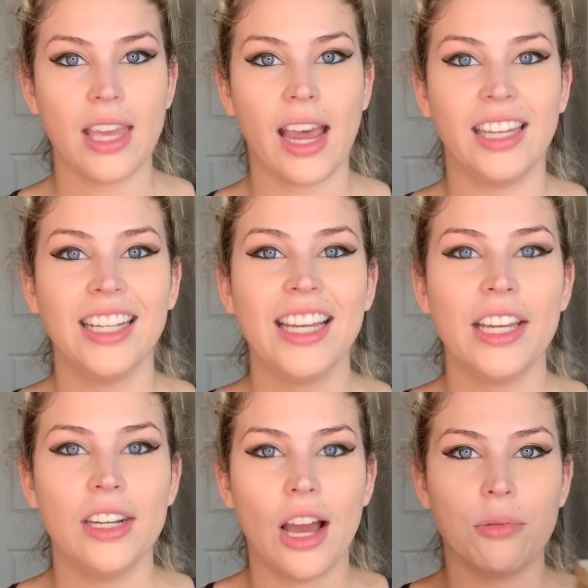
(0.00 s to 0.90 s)
that.
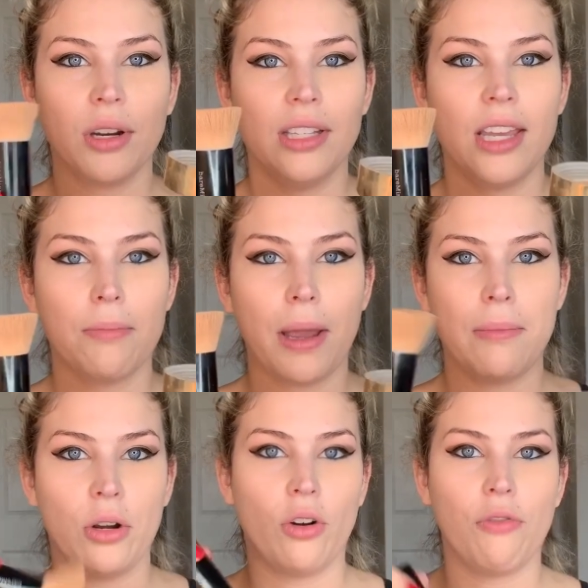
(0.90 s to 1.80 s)
Now I'm going to take my
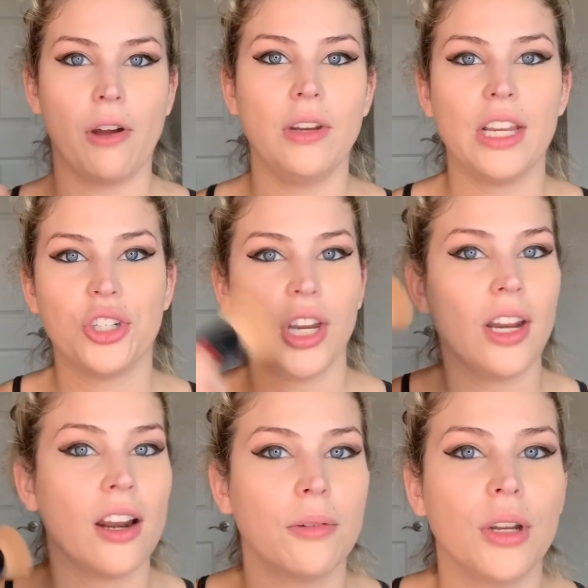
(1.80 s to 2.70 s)
mineral foundation
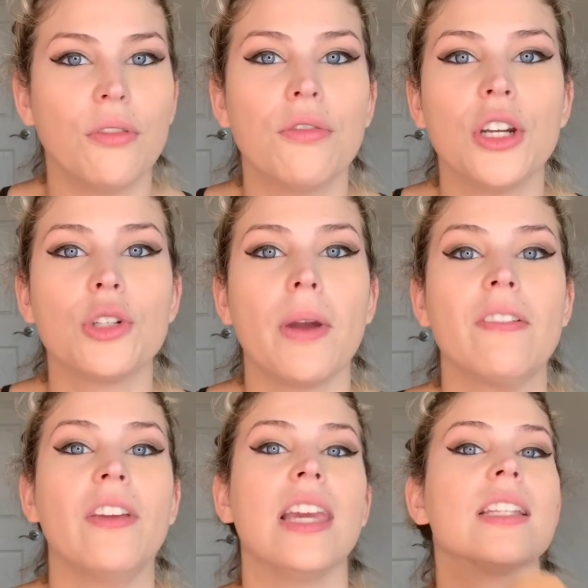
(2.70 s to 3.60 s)
and I'm going to finish my
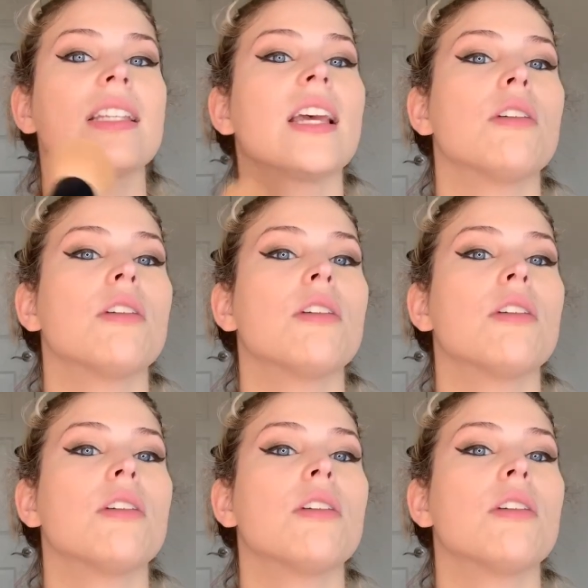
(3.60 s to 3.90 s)
face,